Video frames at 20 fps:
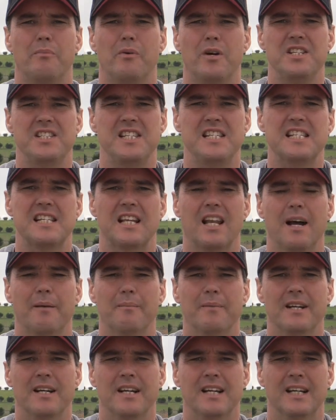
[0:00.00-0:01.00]
Briseis
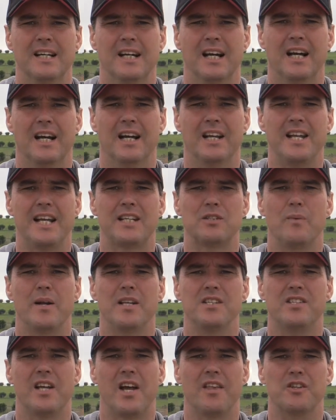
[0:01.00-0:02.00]
Club. Uh, next
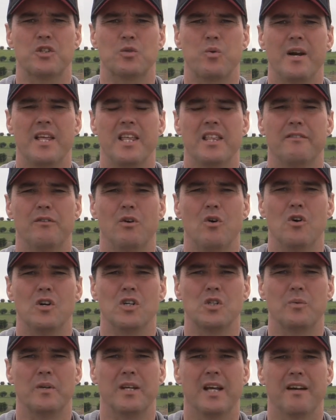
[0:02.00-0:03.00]
Wednesday on the 20th of
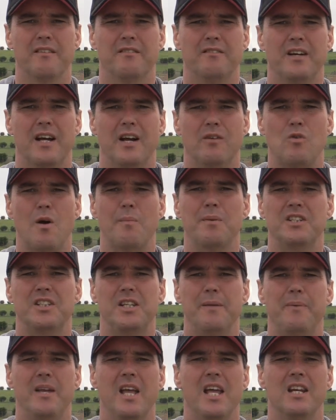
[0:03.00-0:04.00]
August, we have uh,
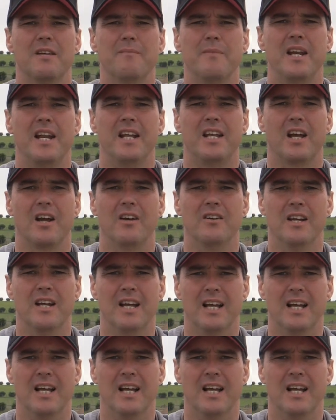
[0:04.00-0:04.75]
Robert DiPierdomenico